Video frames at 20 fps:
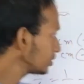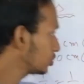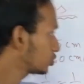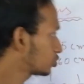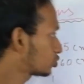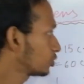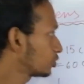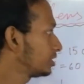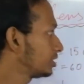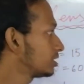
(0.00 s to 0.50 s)

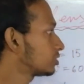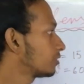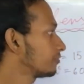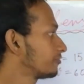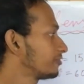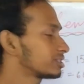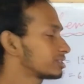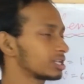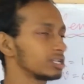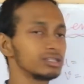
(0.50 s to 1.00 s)
So here
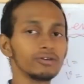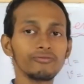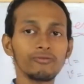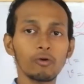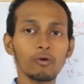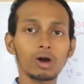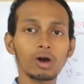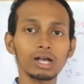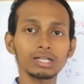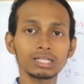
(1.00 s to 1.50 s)
obviously the
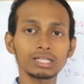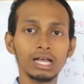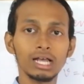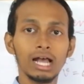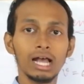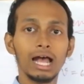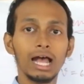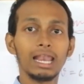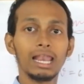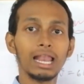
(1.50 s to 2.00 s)

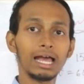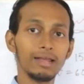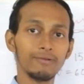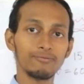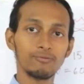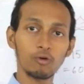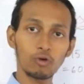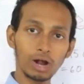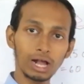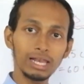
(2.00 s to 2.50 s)

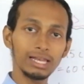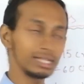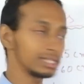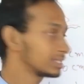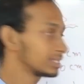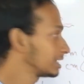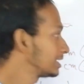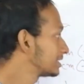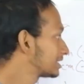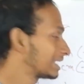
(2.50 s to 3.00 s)
focal
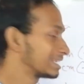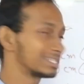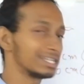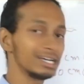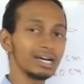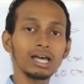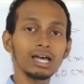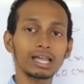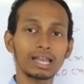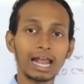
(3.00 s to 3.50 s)
length is at
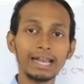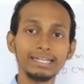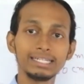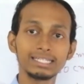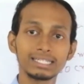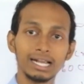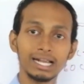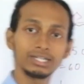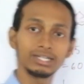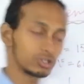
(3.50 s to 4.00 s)
the right
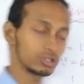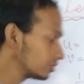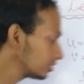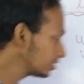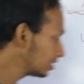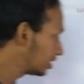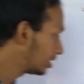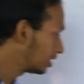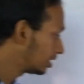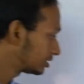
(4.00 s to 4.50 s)
side,
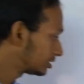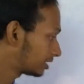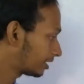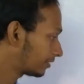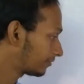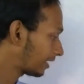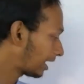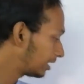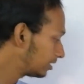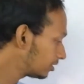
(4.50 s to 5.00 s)
so
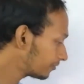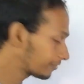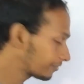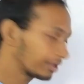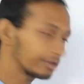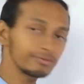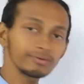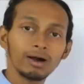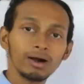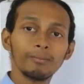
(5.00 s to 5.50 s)
the value of
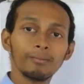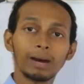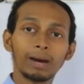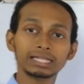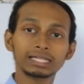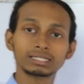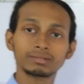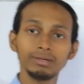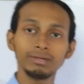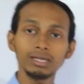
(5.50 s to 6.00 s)
f
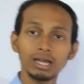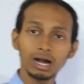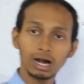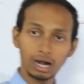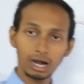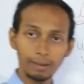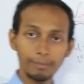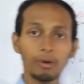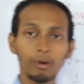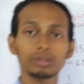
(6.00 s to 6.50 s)
must be
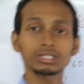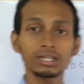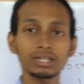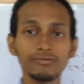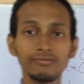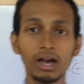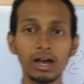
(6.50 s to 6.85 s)
a positive